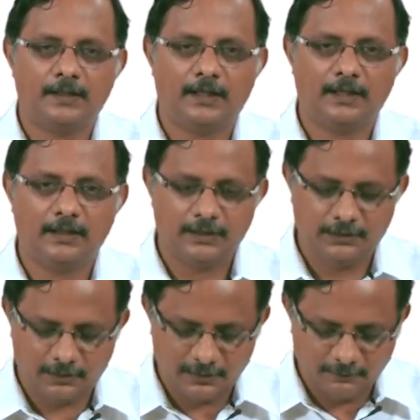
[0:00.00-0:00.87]
and
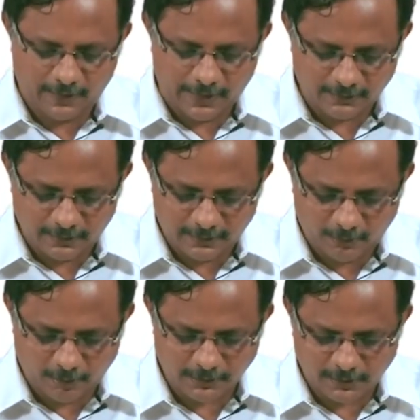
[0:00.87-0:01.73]
the fact that
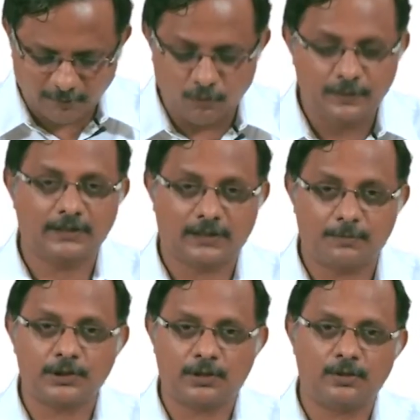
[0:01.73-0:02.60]
the horses are moving,
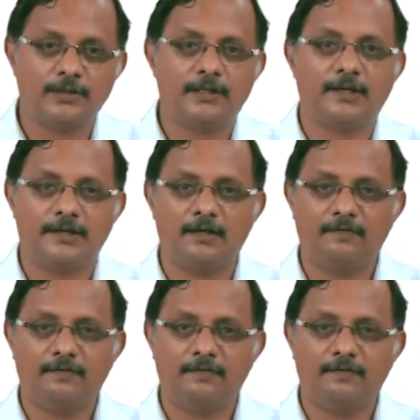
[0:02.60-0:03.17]
suppose you are looking at the real